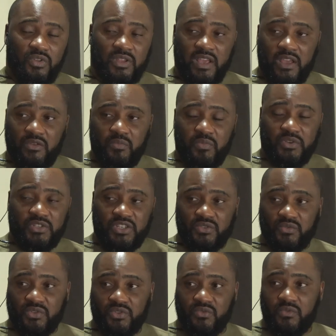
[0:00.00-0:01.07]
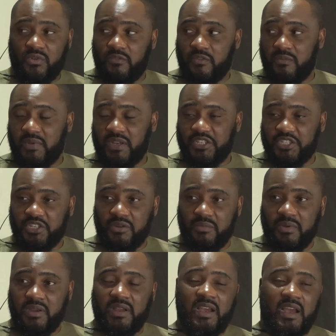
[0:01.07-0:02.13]
go there, you purchase what you want from that shop,
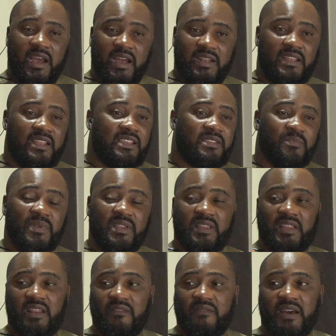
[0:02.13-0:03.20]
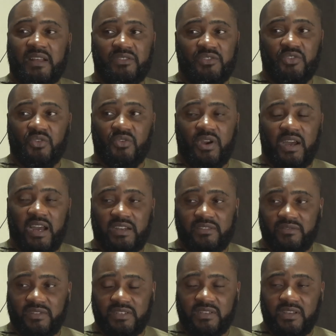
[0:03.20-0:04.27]
and it's been delivered to your
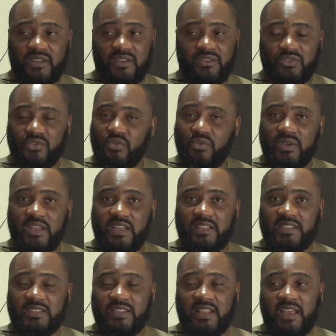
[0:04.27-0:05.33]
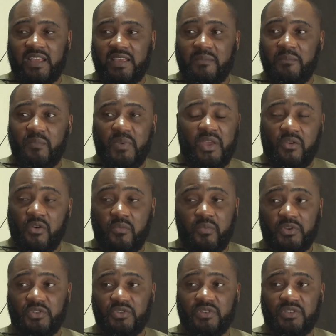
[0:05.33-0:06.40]
address. So it's like a big
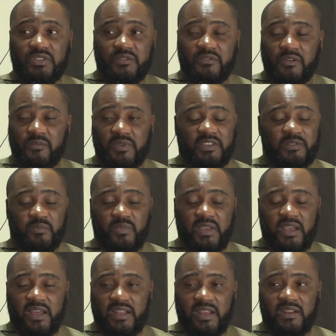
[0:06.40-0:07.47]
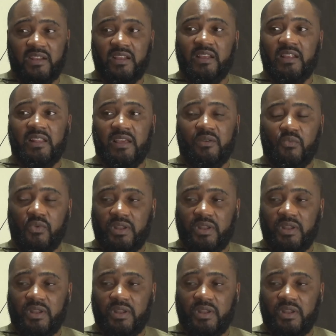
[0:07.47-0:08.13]
opportunity for me. It's bigger than like